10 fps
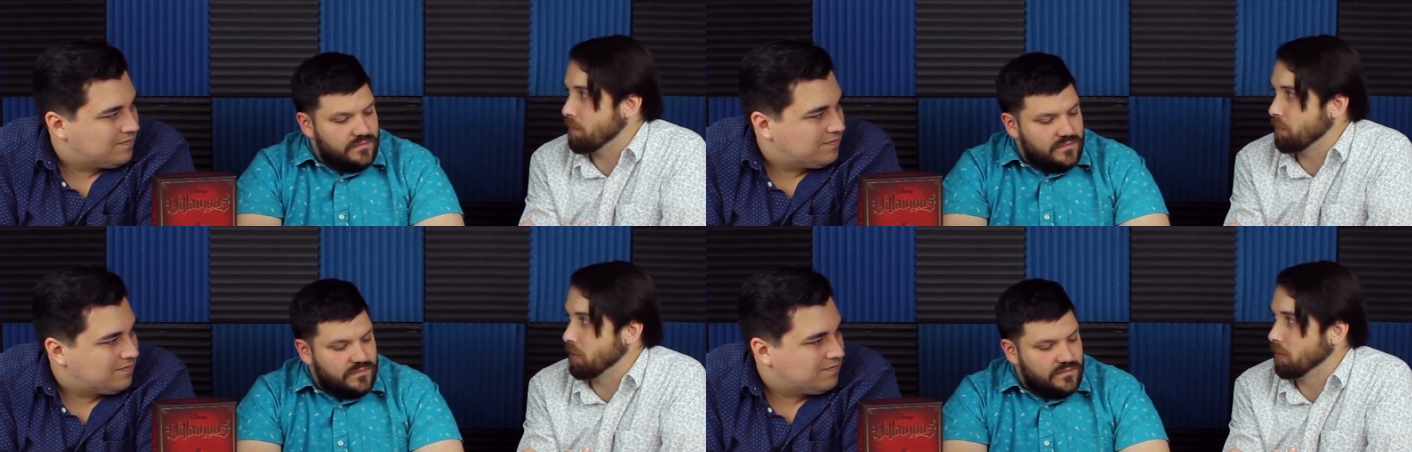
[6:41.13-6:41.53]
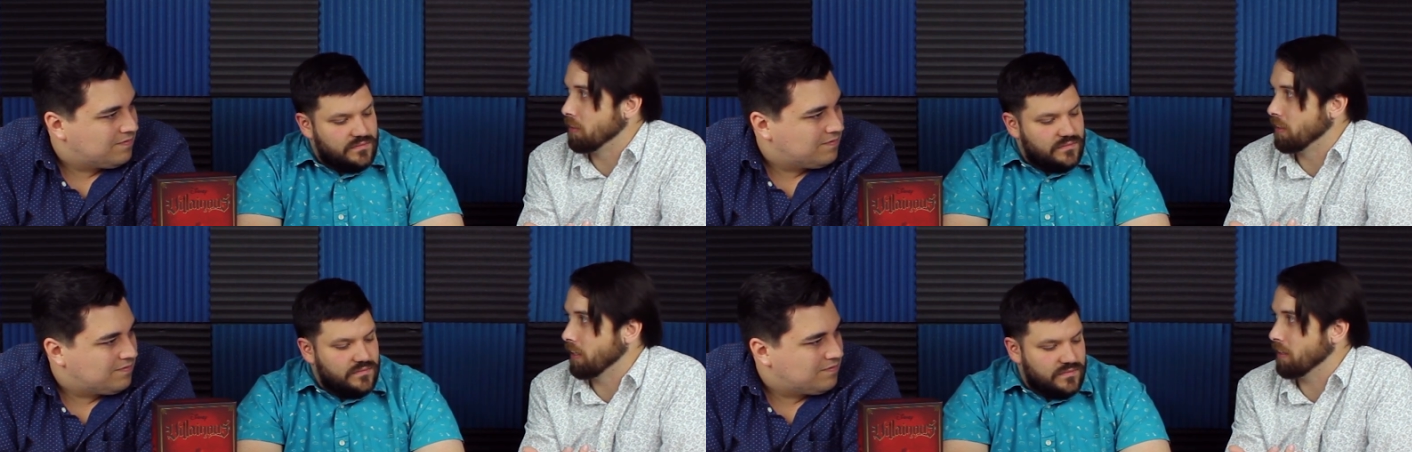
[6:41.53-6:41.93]
Speaker 1: I
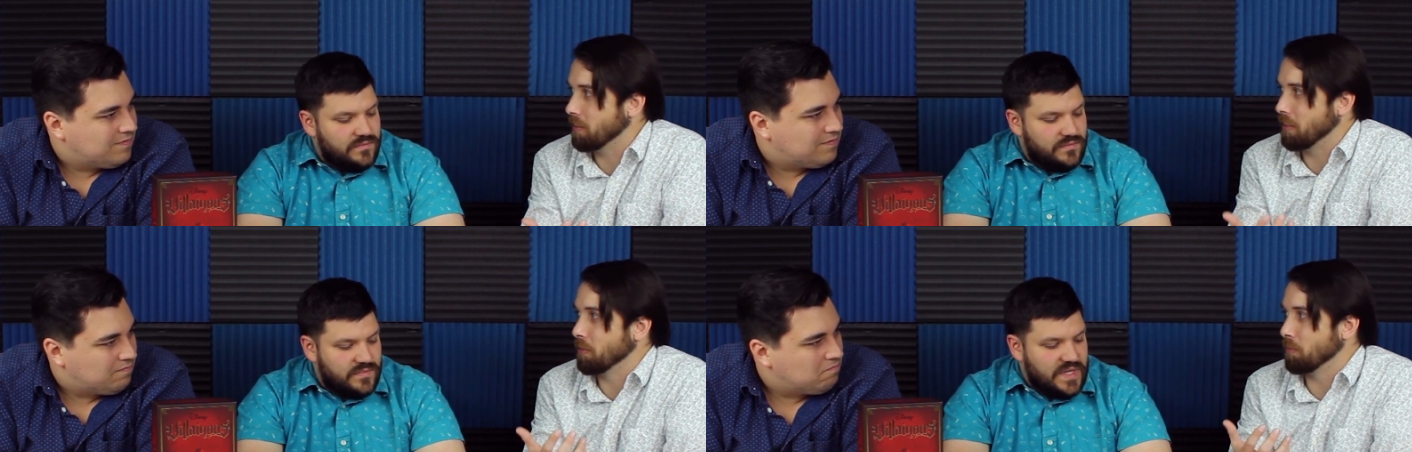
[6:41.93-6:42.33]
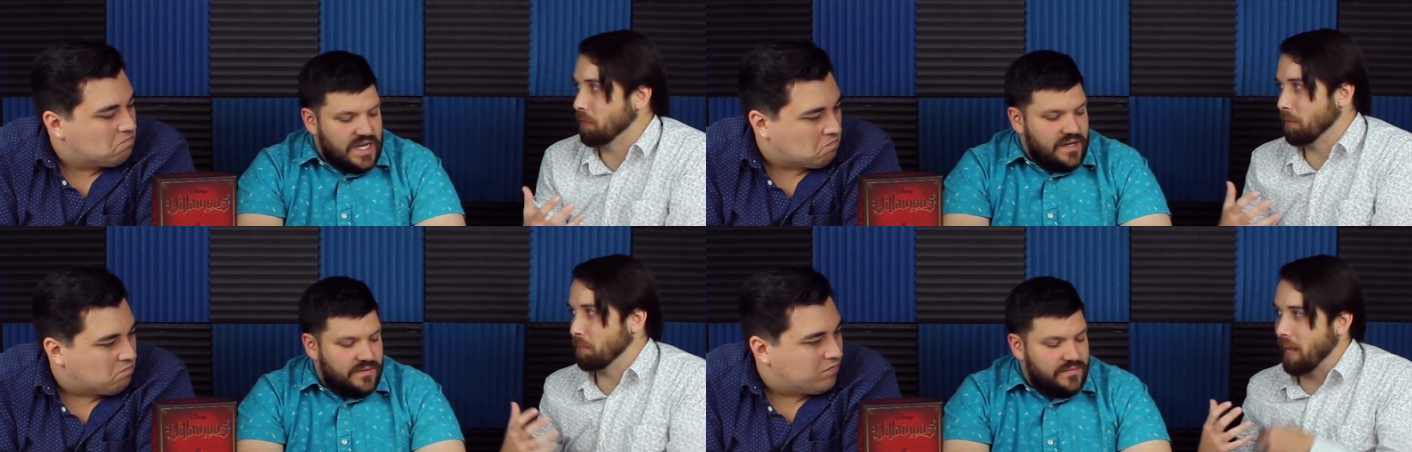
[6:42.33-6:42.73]
feel like you know
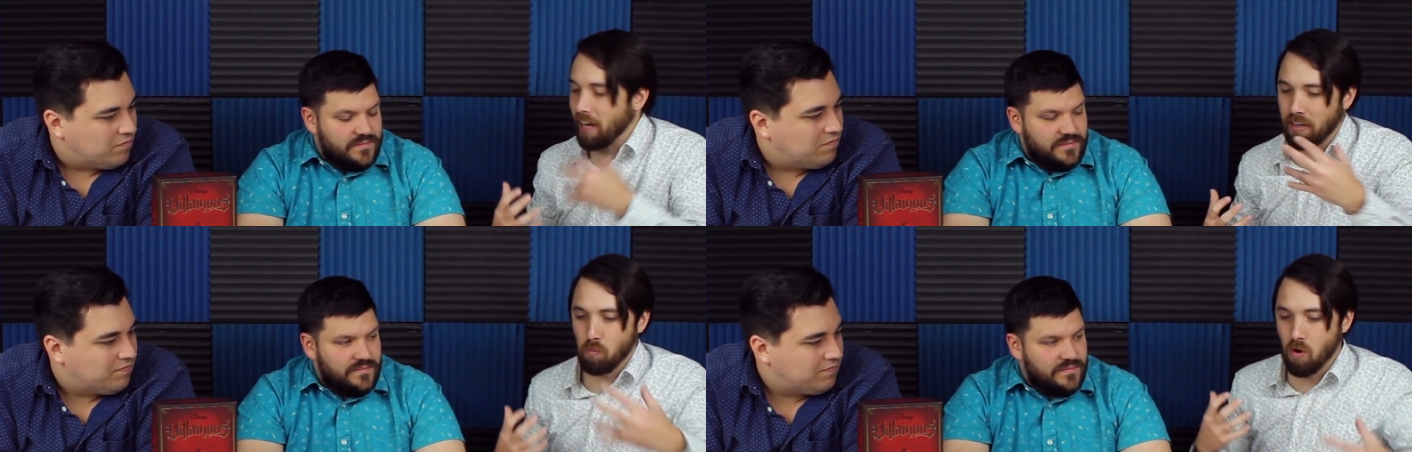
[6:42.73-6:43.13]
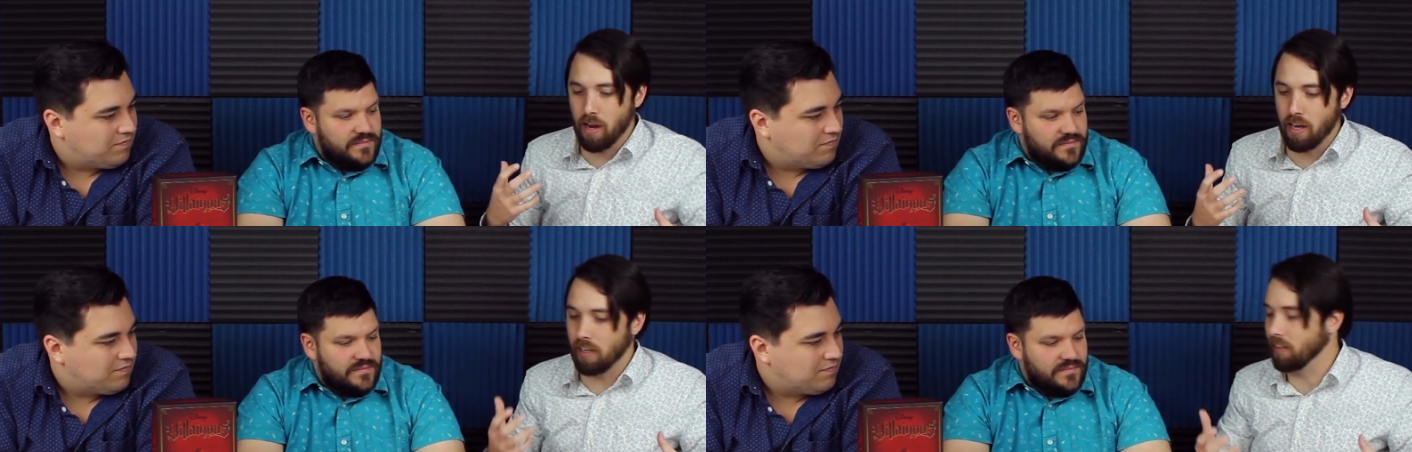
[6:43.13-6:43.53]
yeah. the black and
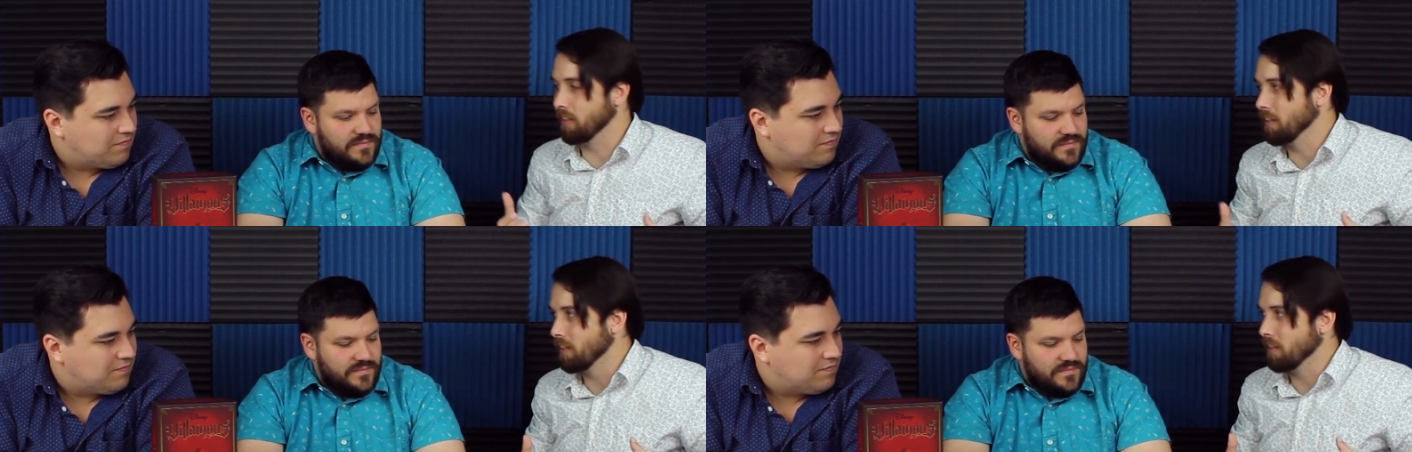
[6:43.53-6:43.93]
white and